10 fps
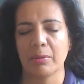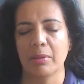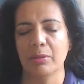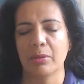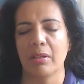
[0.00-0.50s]

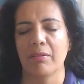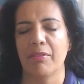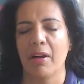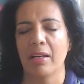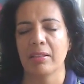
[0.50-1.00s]
where you can
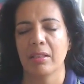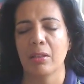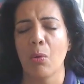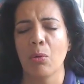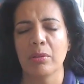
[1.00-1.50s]
find the
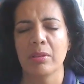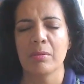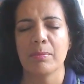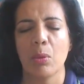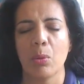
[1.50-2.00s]

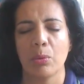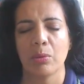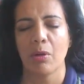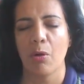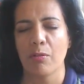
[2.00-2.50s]
golden
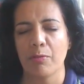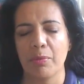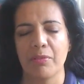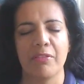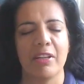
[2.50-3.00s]
ball of
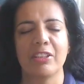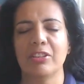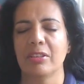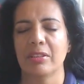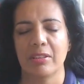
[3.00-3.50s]

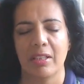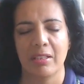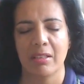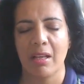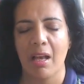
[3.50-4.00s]
perfection
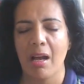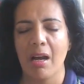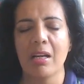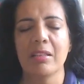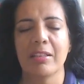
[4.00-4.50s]
and
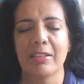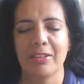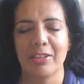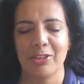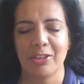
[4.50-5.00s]

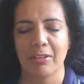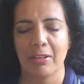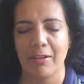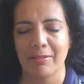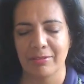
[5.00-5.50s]
unconditional
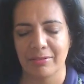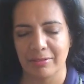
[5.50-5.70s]
love.